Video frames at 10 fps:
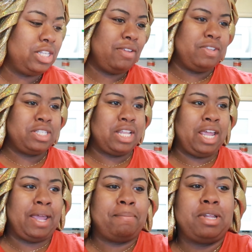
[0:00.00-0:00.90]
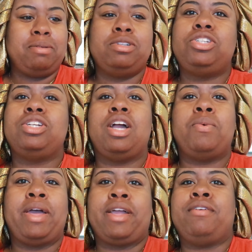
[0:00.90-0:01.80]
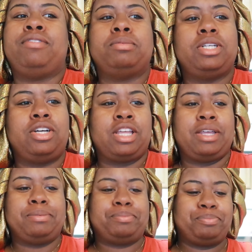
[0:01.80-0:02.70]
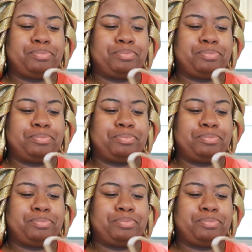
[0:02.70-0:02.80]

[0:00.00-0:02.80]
tv stand but let me show y'all what i got from target